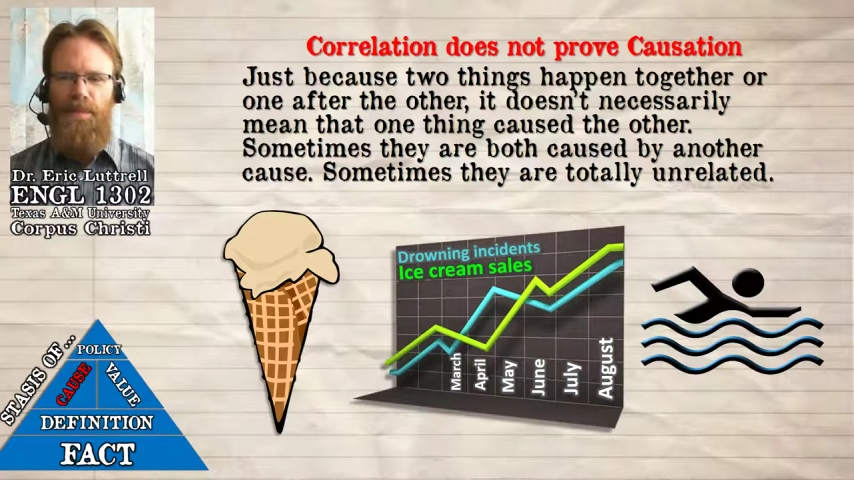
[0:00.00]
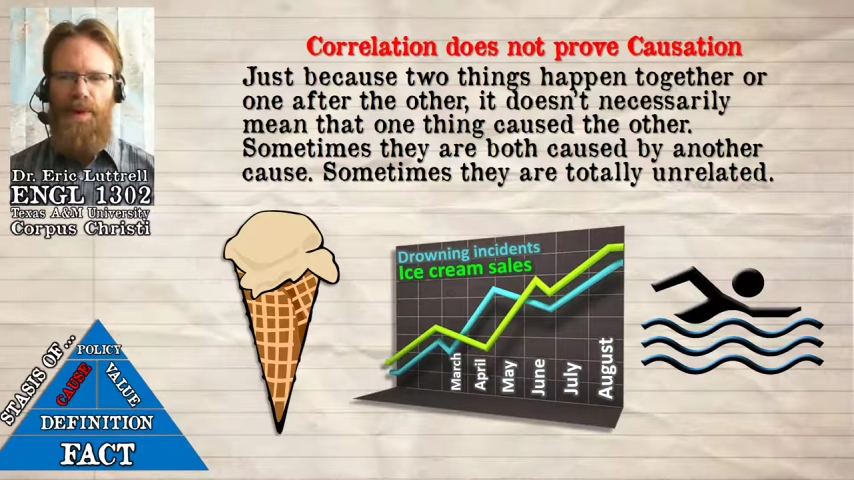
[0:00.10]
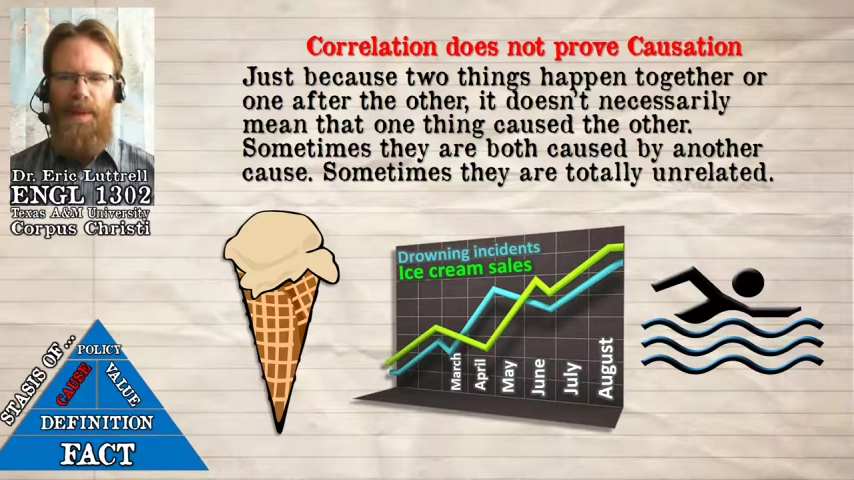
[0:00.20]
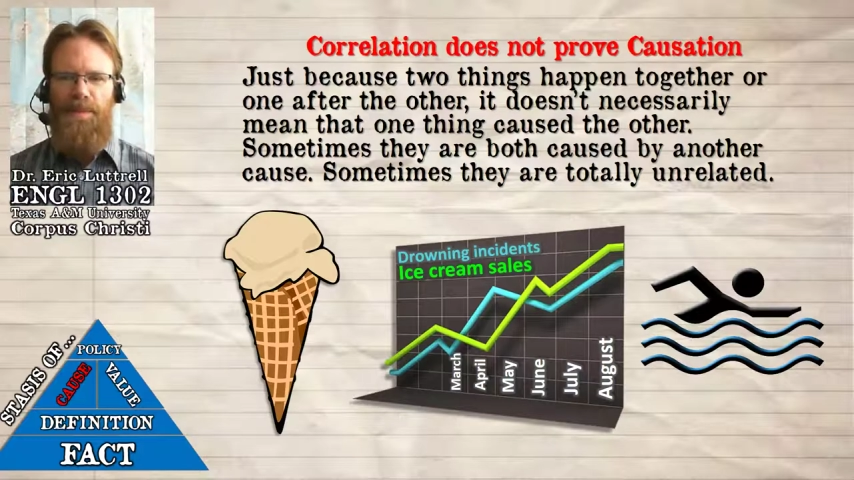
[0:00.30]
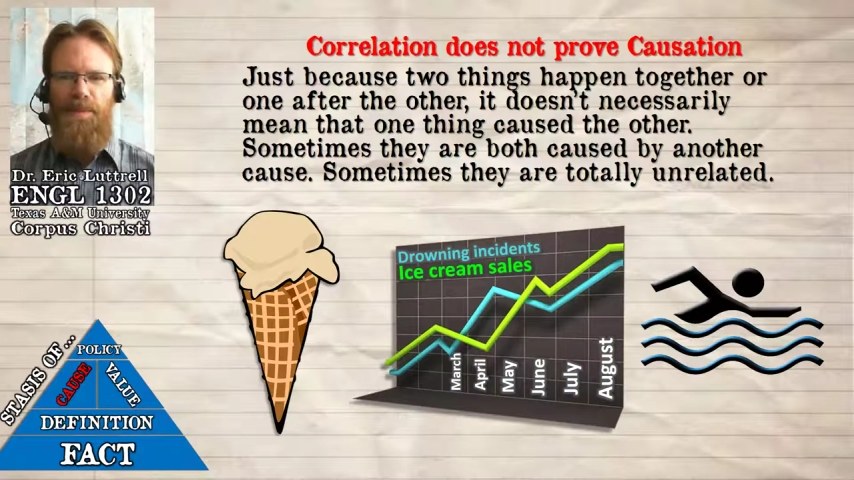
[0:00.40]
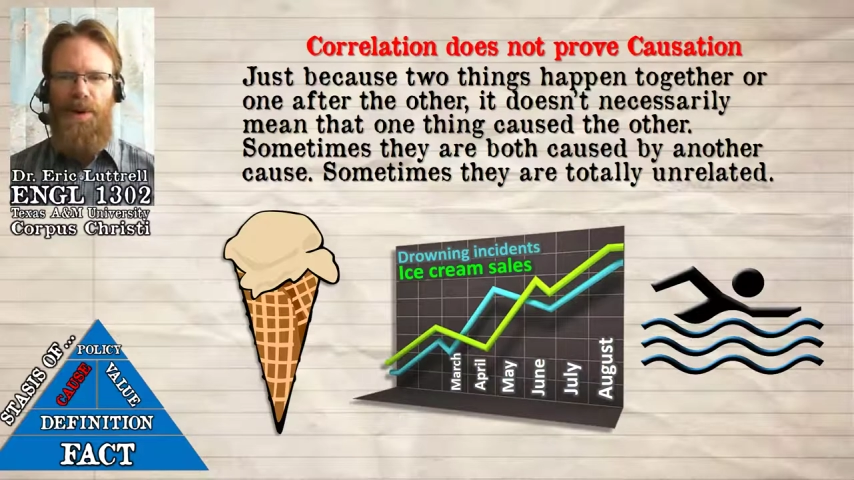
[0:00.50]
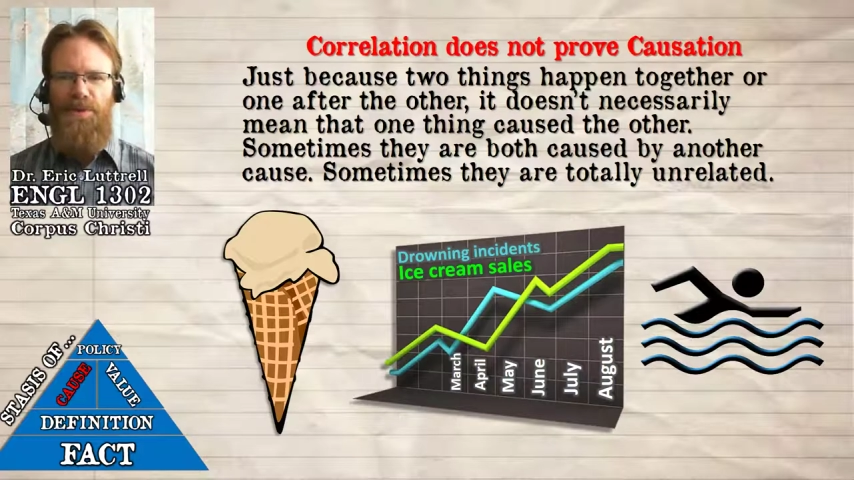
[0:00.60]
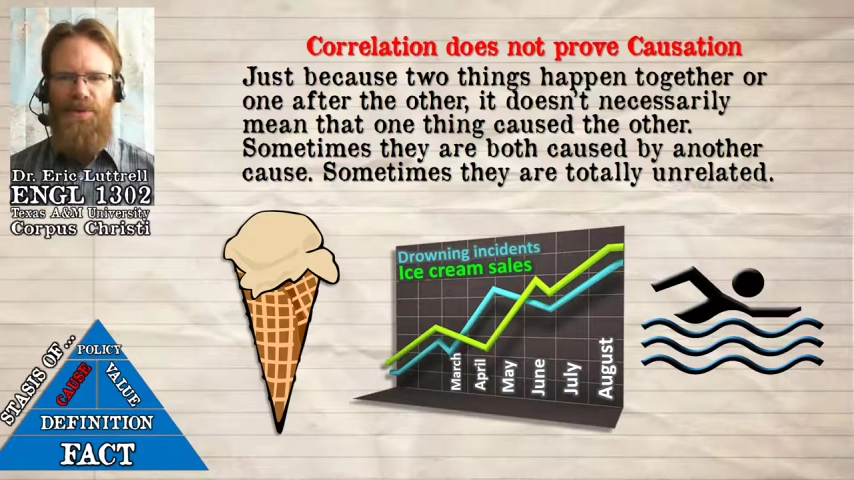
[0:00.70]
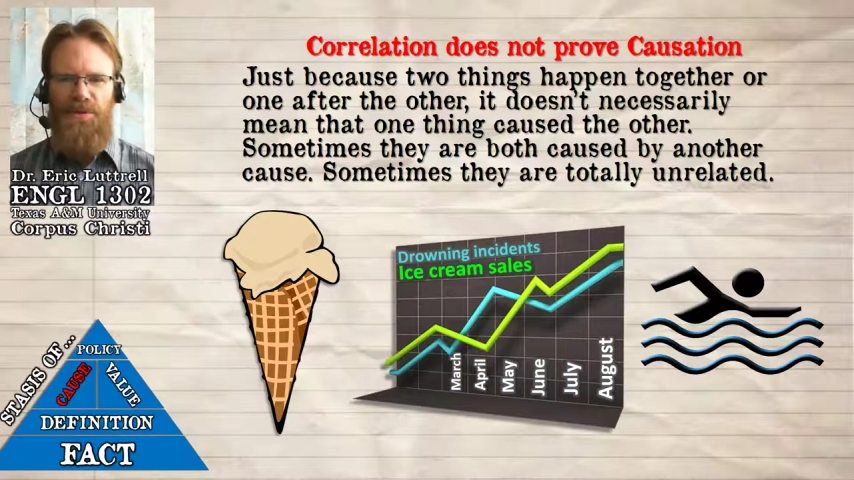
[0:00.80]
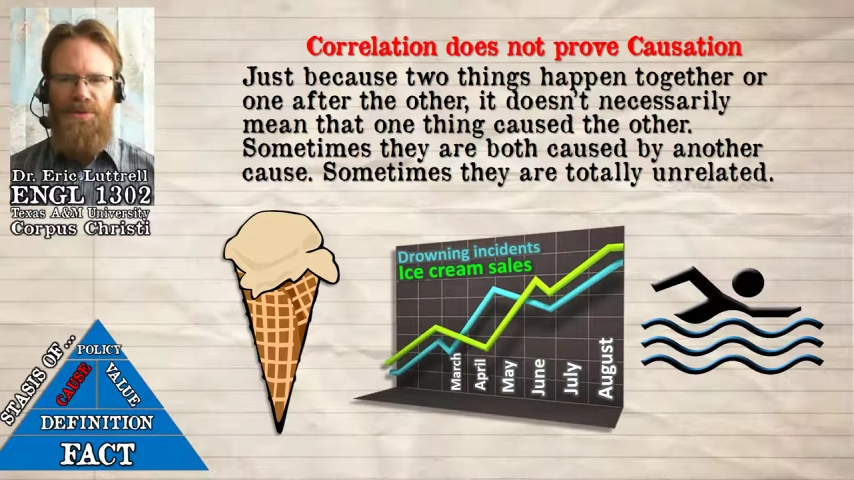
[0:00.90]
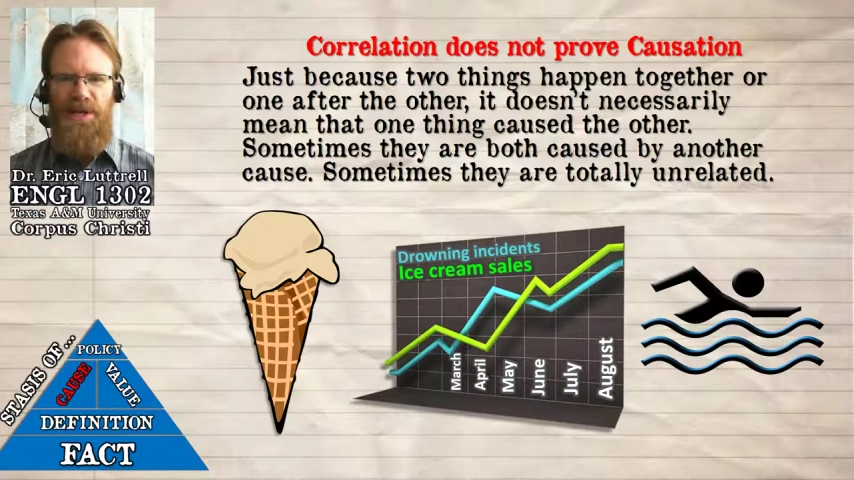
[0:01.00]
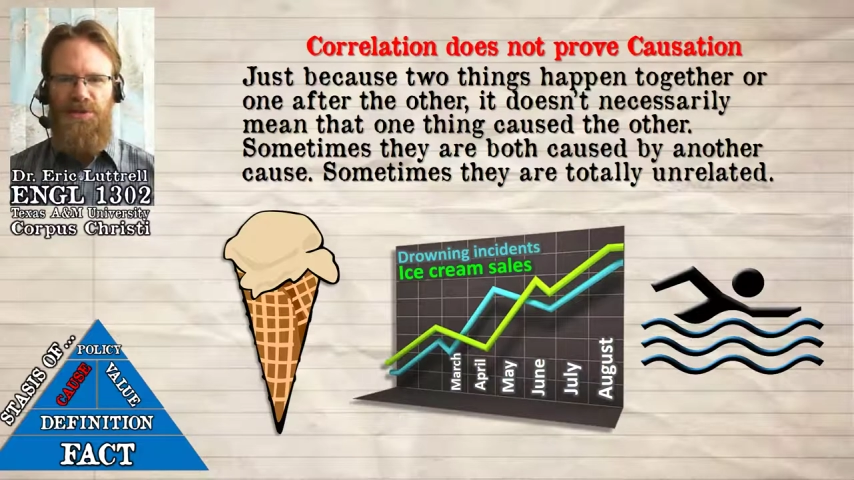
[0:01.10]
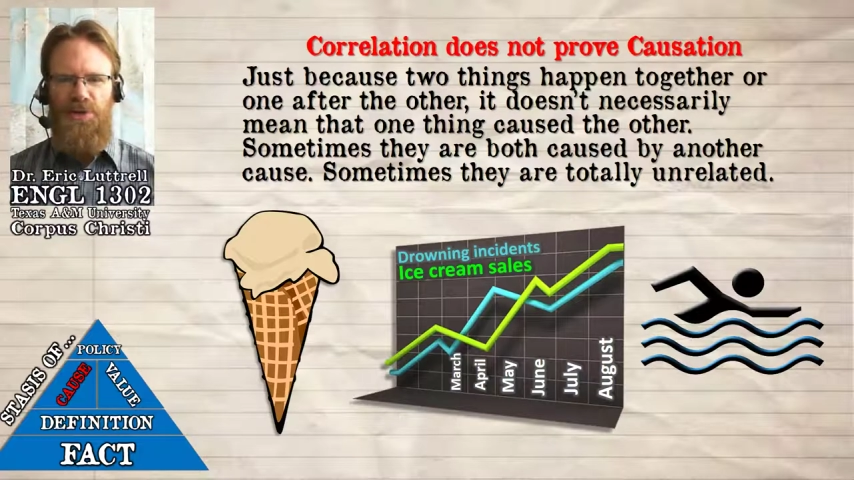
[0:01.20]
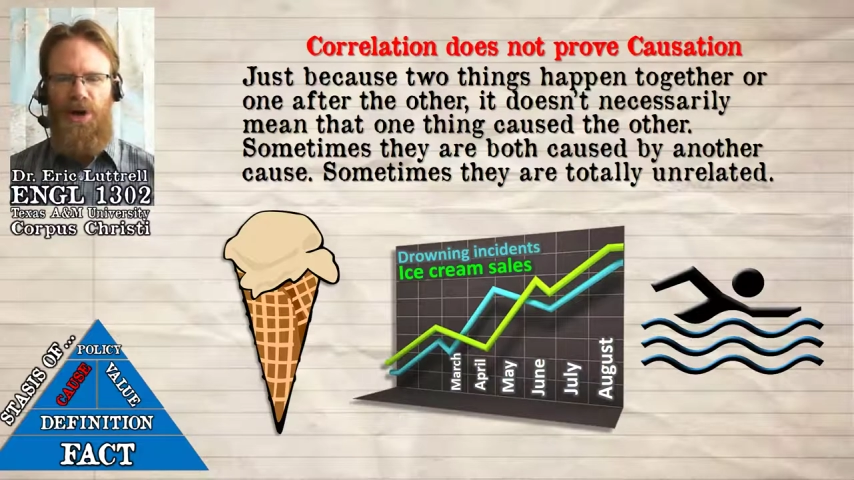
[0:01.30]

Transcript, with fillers: But maybe both of those things are